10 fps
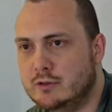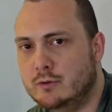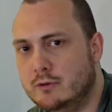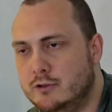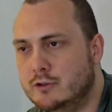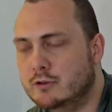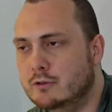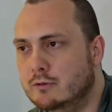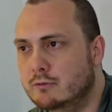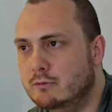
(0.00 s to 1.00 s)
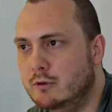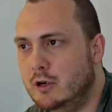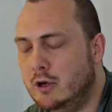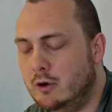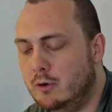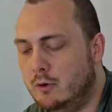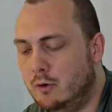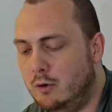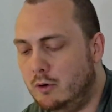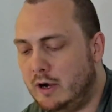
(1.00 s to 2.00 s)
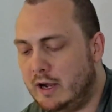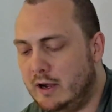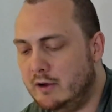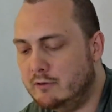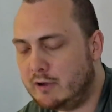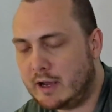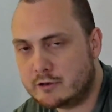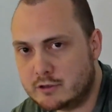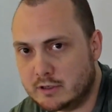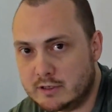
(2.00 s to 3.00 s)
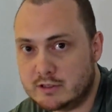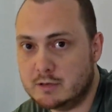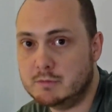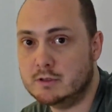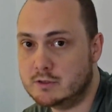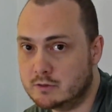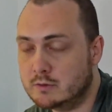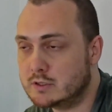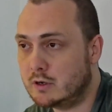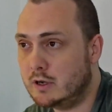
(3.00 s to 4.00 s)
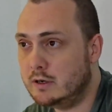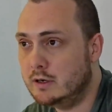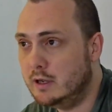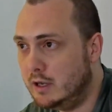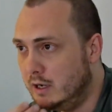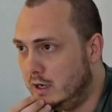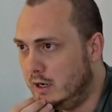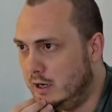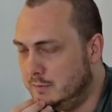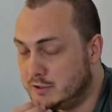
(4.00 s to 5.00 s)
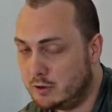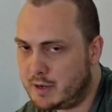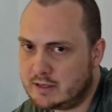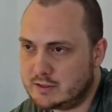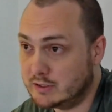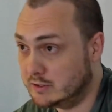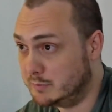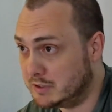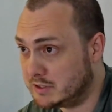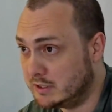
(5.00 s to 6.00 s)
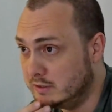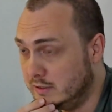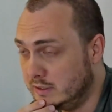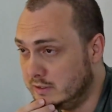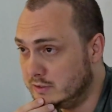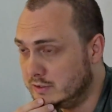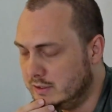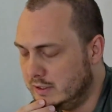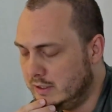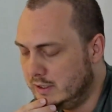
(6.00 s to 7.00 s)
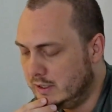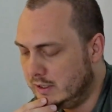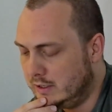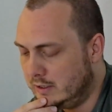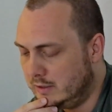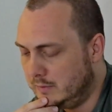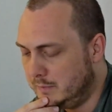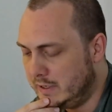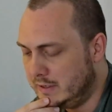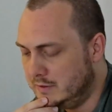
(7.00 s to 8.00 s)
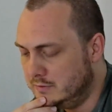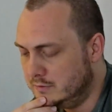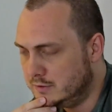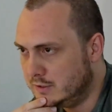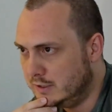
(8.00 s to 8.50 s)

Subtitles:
thought to or have actually attempted suicide. So about 60% it is. And